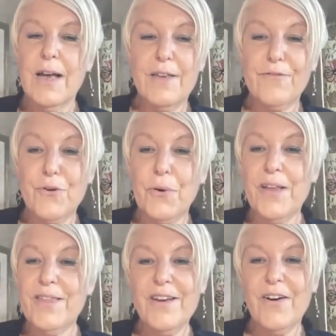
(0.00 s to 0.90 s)
If you're
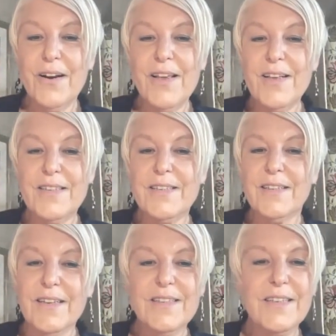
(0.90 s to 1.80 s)
in the audience
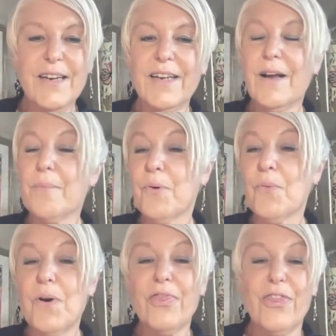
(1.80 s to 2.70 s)
listening, number
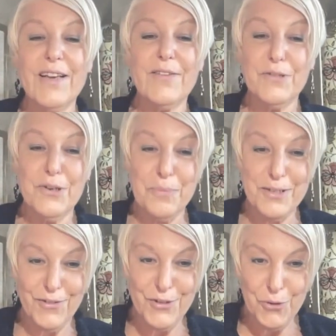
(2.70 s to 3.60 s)
one, thank you so
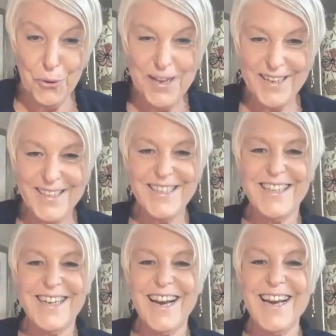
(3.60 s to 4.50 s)
much for joining us
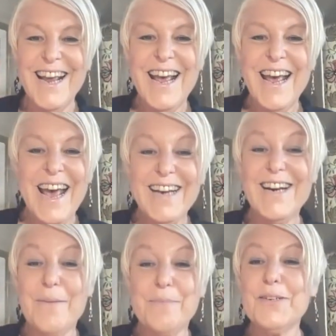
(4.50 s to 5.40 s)
today. And
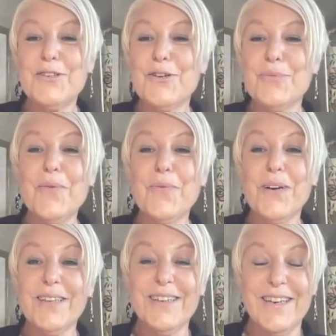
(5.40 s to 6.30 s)
number two, we
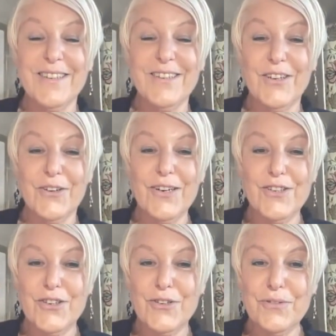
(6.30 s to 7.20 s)
really
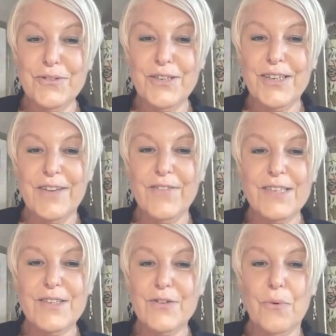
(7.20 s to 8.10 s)
encourage you to give
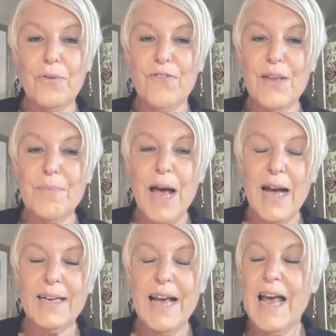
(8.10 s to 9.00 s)
us your
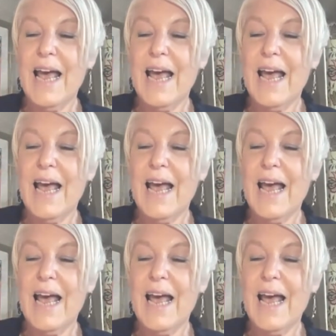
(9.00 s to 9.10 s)
feedback